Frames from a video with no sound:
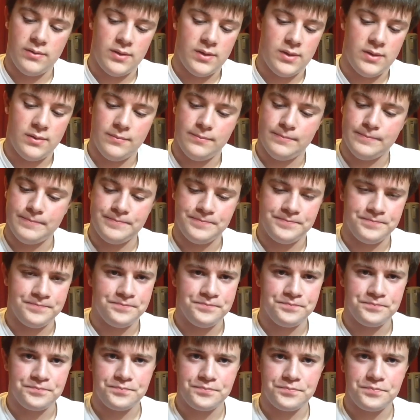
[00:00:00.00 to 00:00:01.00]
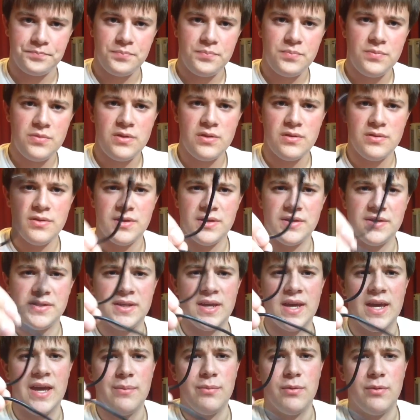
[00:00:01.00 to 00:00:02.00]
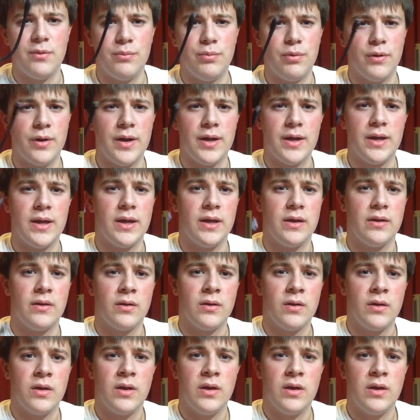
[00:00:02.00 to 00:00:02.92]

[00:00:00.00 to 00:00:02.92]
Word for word: than this cable breaking,